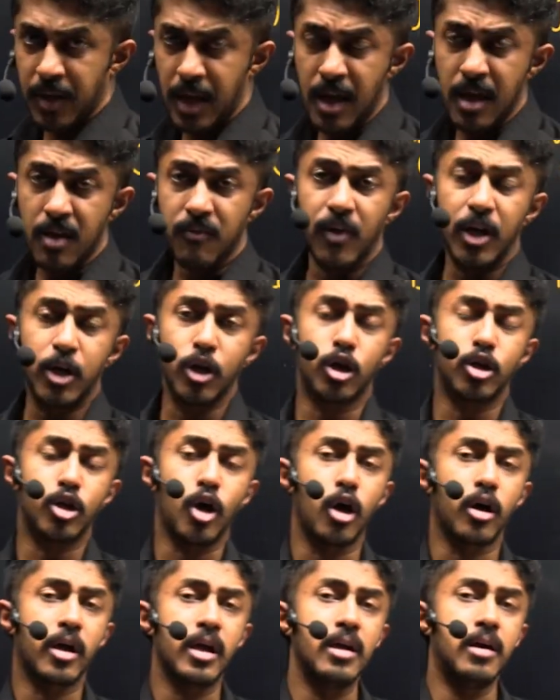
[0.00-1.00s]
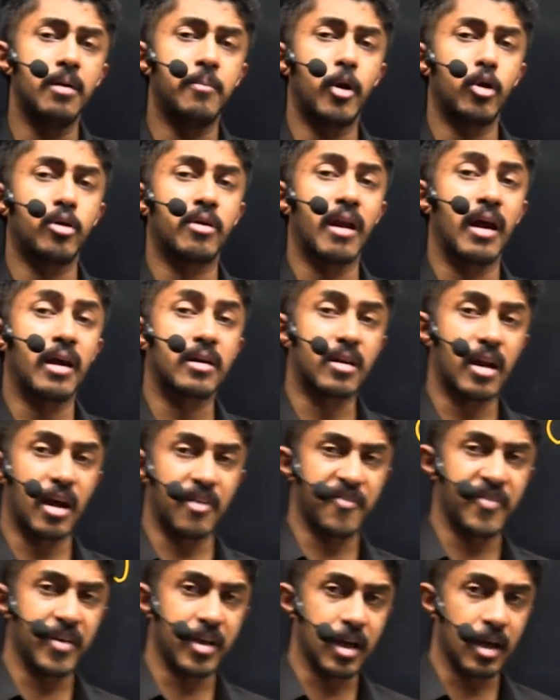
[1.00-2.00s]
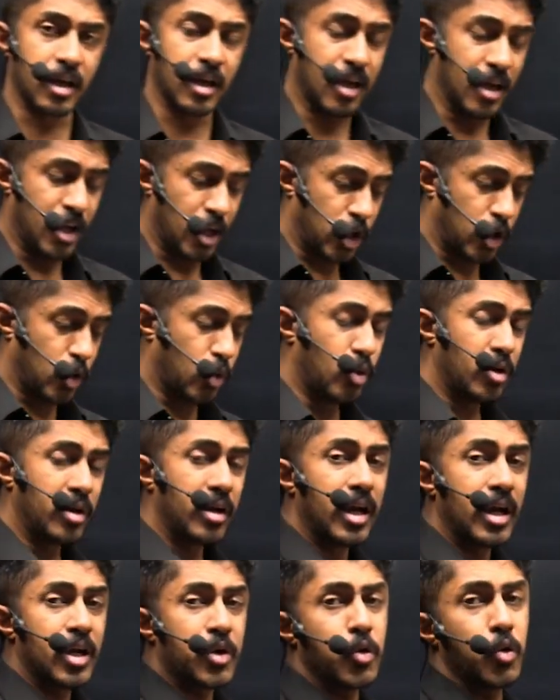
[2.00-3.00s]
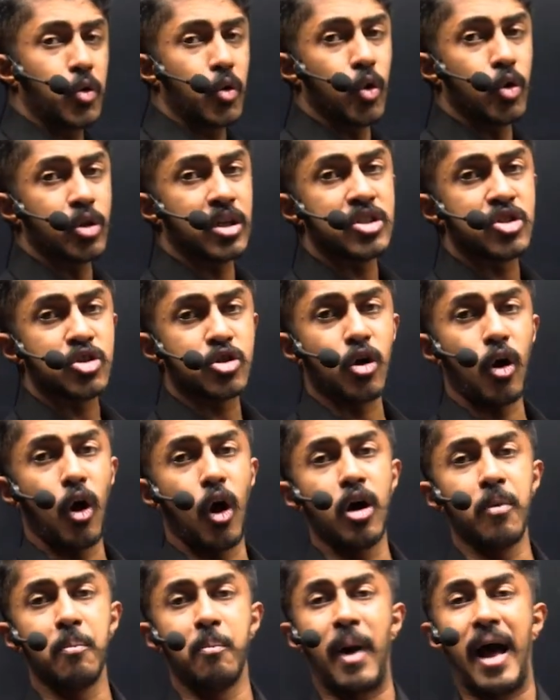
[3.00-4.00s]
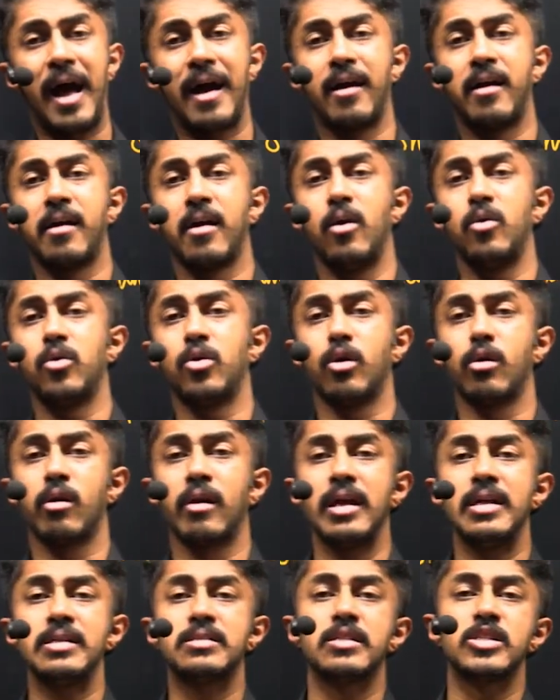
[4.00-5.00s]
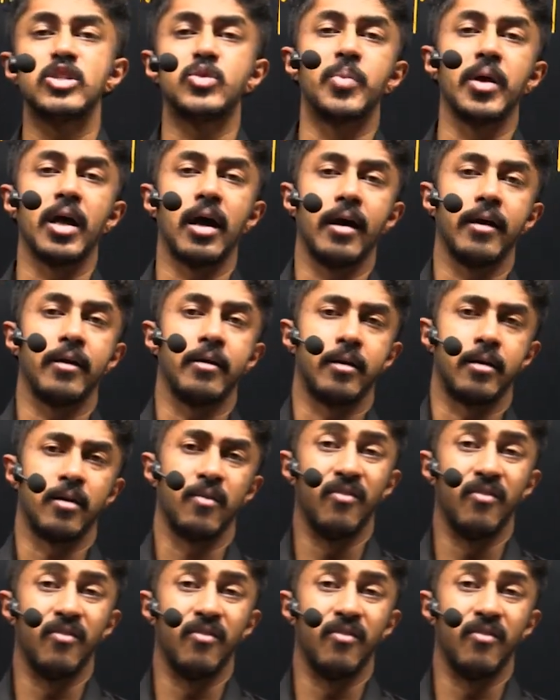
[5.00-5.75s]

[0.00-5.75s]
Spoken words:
when you are talking about drug trafficking, you need to know the strong background or reasons behind it.